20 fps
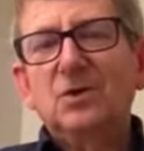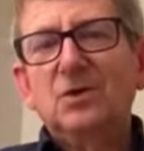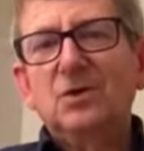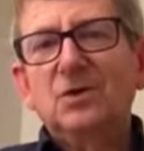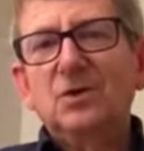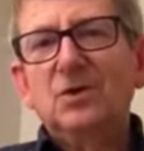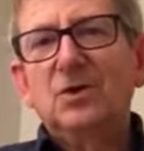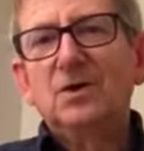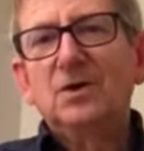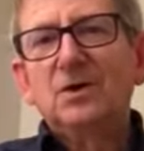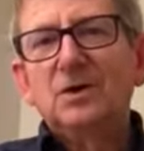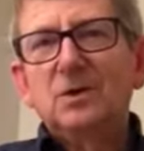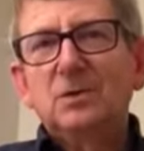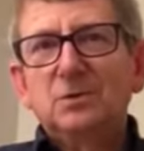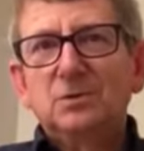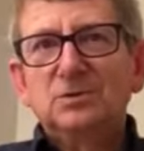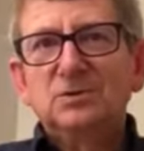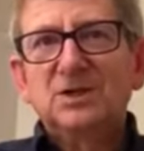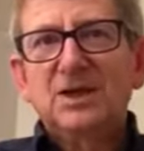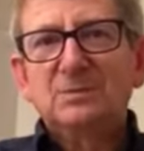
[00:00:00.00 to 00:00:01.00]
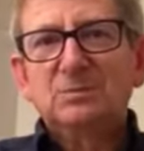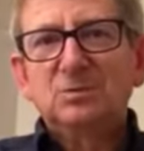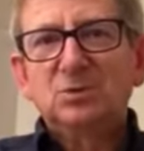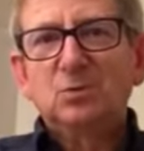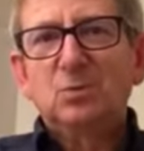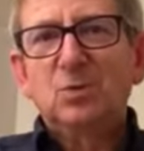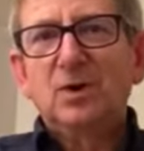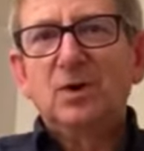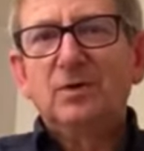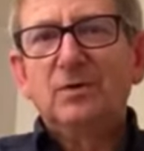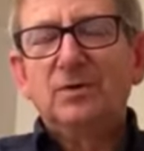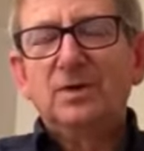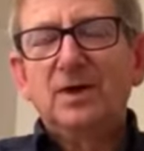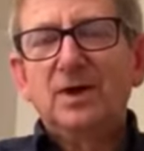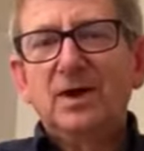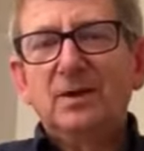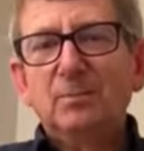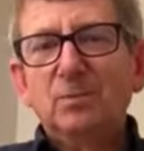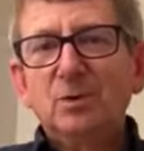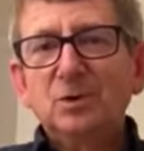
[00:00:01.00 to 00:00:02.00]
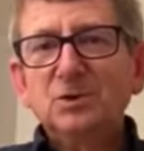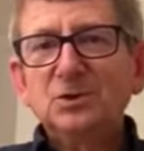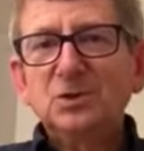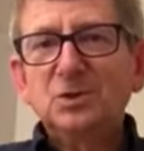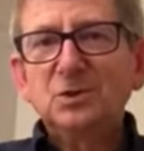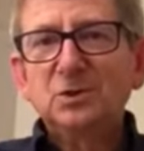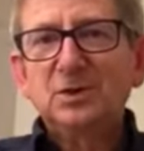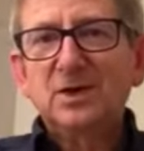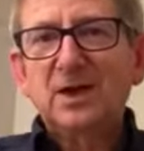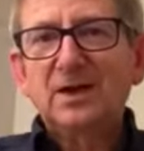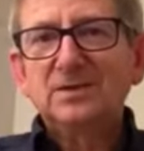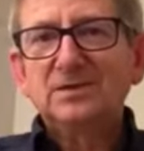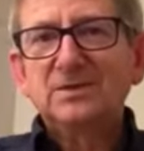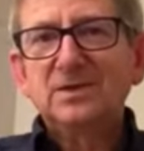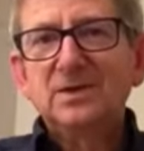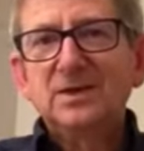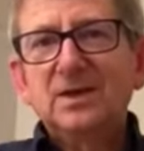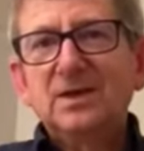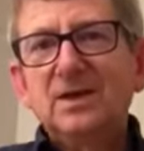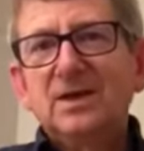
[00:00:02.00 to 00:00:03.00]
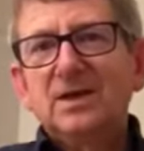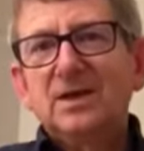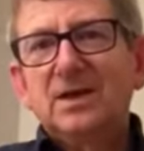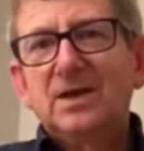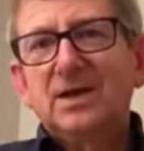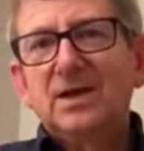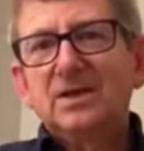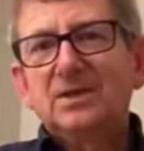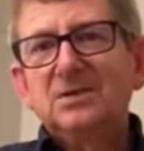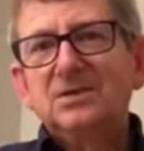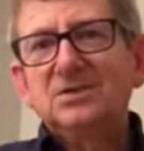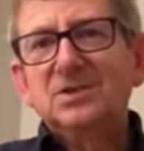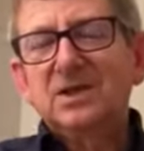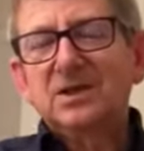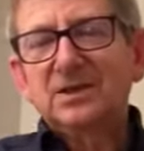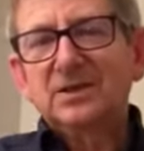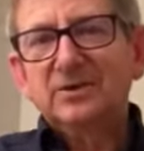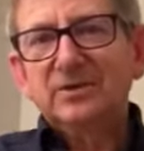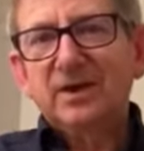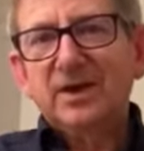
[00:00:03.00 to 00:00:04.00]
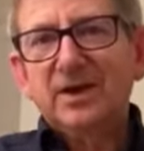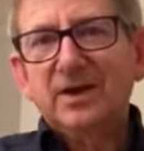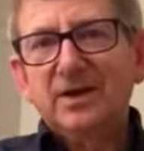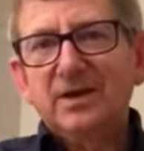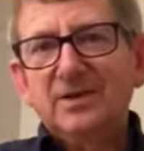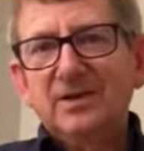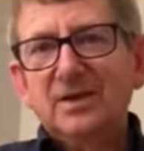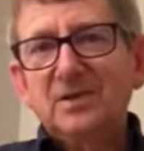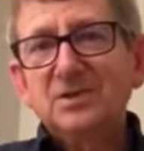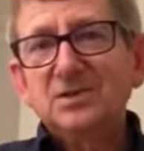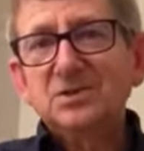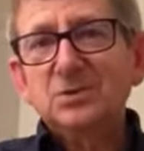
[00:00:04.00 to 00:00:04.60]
on Luke chapter 1, and we're going to look at Zechariah. Now, the